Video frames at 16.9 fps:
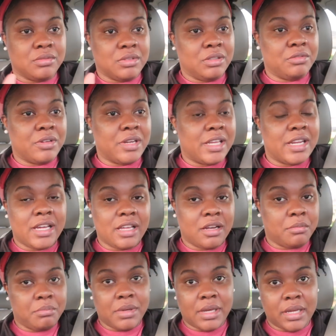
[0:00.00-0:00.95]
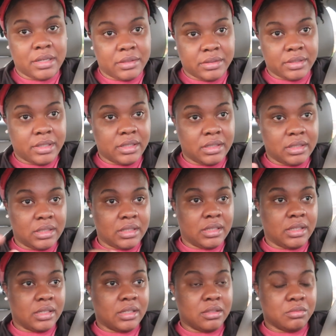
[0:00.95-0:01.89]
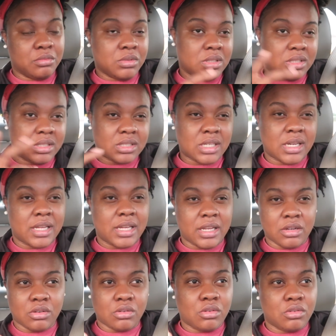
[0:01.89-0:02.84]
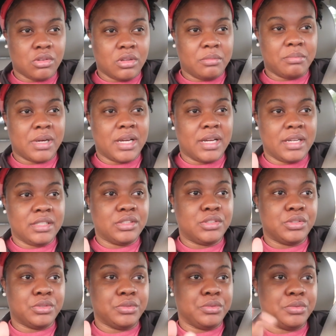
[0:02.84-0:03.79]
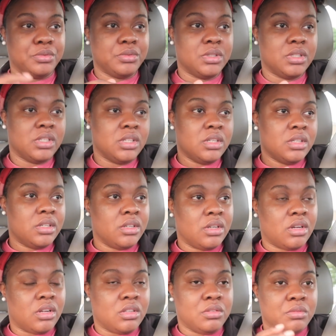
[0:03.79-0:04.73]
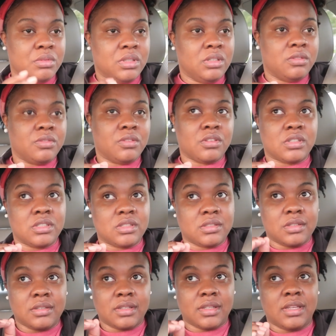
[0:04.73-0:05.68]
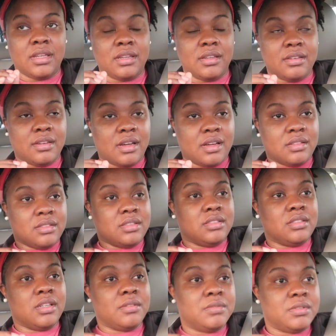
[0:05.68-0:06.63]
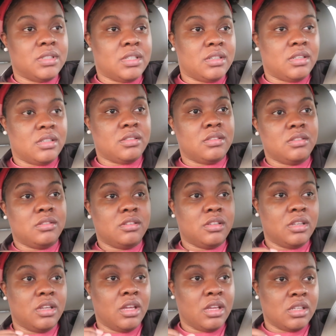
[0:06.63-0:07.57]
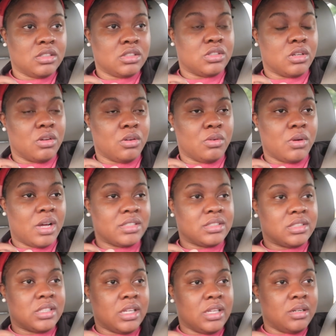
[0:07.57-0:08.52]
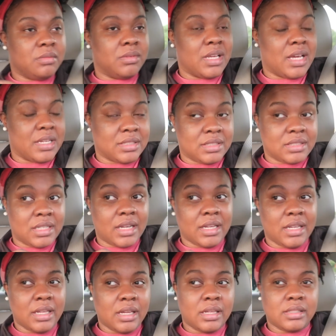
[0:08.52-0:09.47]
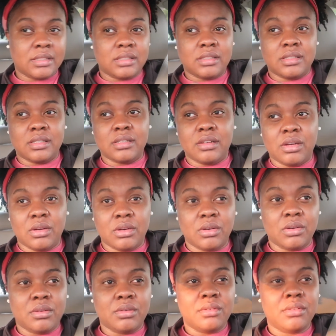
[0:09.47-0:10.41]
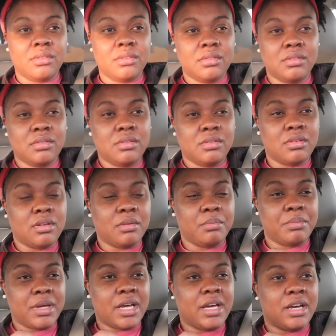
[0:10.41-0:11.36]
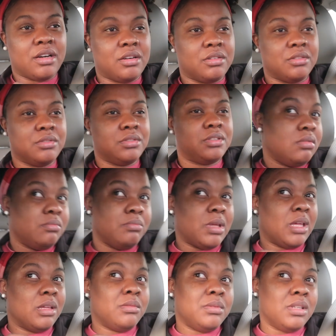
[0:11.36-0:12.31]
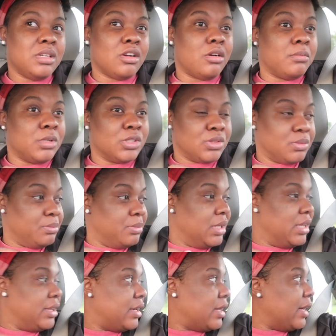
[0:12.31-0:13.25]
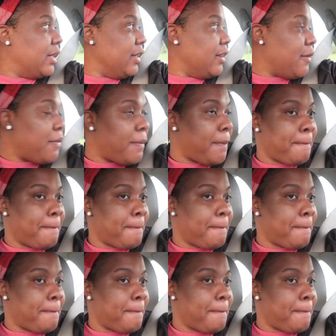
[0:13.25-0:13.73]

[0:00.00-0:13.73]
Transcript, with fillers: We ran out of battery and we just kind of had a goal in mind to only really focus on getting all the stuff done. So I stayed up last night until about maybe almost midnight